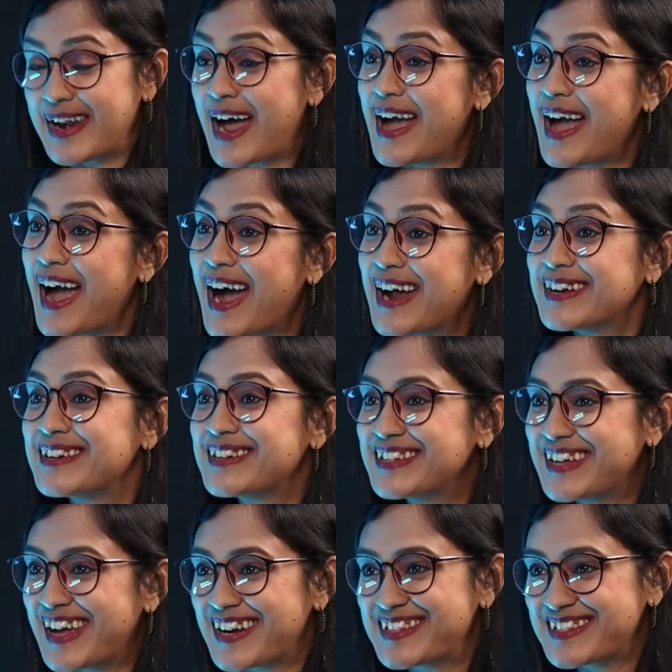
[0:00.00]
And I hadn't
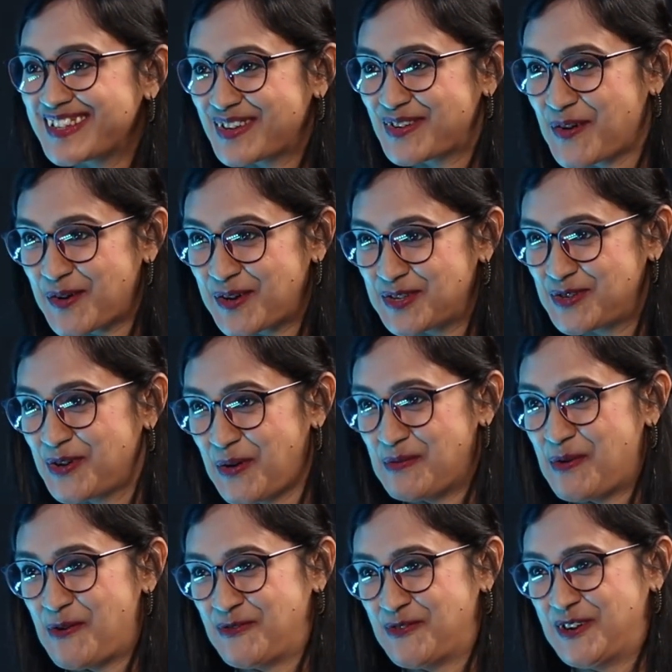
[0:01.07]
yet secured a job
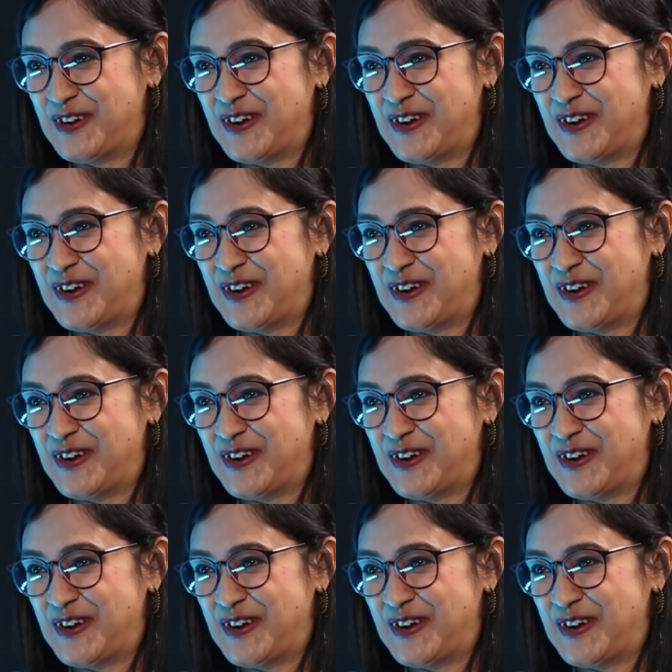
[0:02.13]
offer.